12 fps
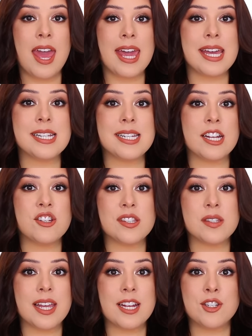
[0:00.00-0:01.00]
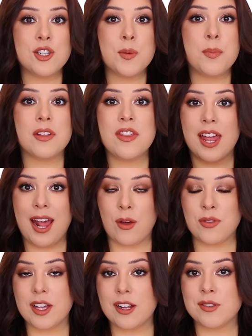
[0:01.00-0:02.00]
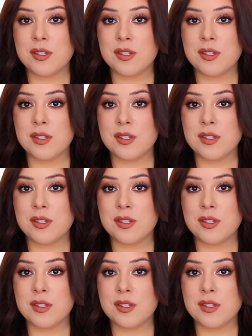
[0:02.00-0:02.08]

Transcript: And I just like to put that out there